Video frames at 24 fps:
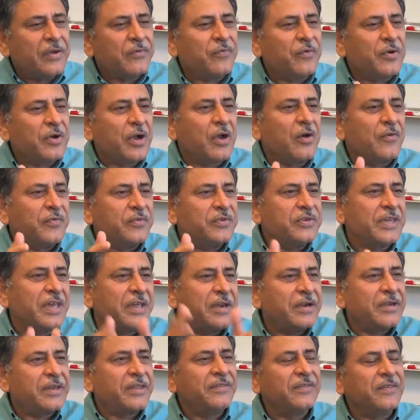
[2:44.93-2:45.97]
that
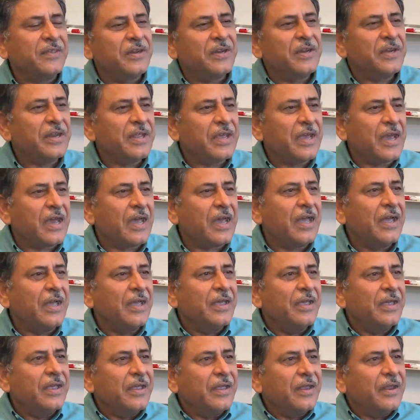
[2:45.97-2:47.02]
translates into multiple
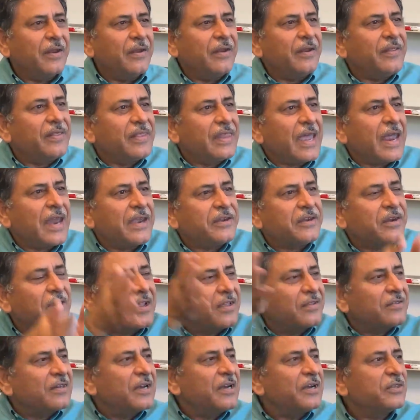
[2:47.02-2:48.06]
dollars because
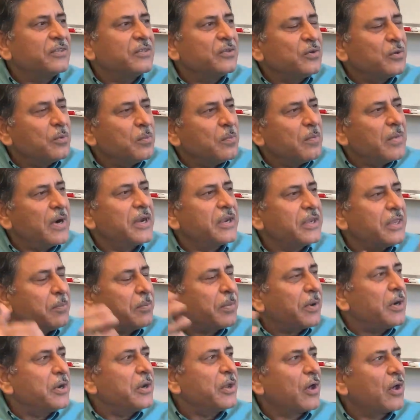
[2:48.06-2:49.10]
those charities are also
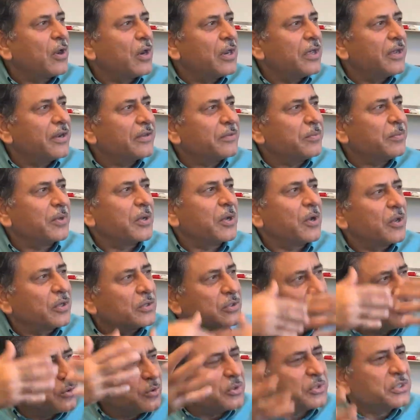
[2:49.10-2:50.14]
getting funding from
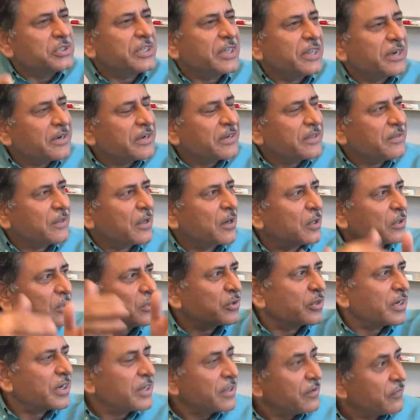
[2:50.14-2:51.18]
others. So once
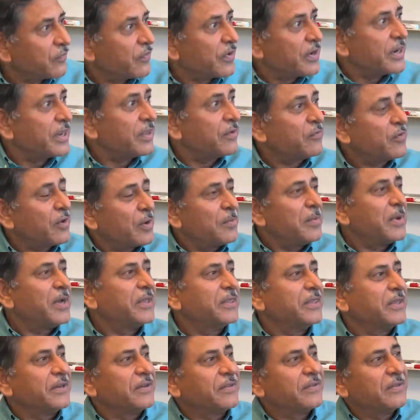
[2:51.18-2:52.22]
they select a
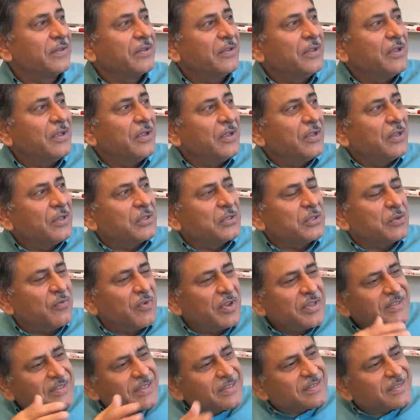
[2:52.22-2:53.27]
cause, you can see
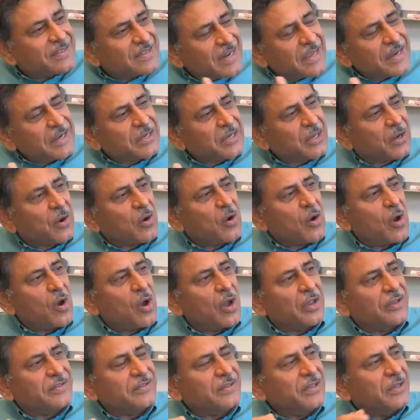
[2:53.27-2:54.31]
the results
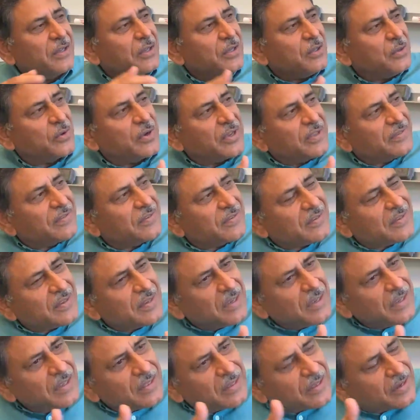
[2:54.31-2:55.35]
of your
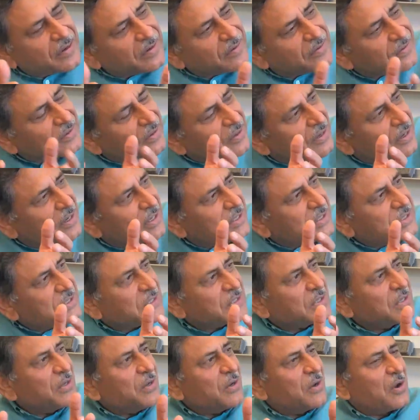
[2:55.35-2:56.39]
investment
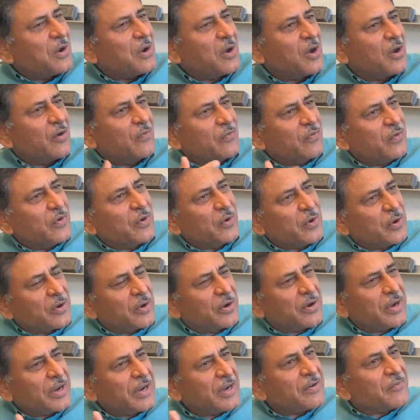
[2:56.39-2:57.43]
uh,
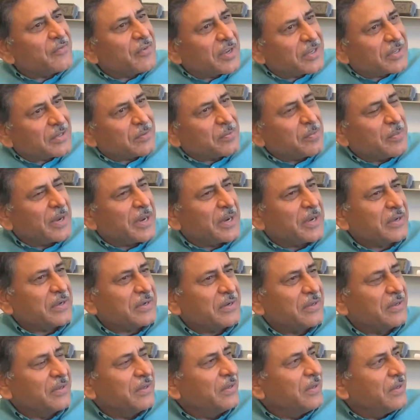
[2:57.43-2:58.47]
quite directly.
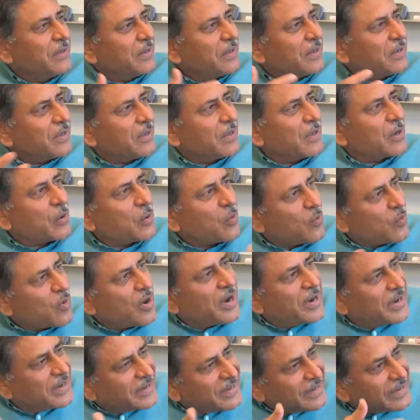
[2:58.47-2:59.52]
And I visited
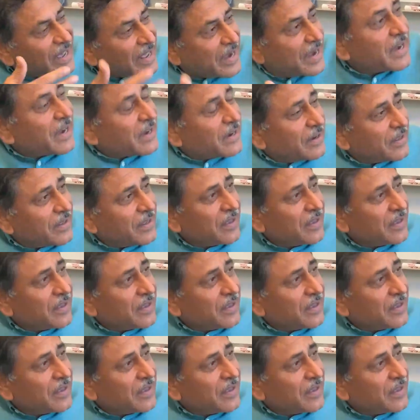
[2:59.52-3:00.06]
uh, some of the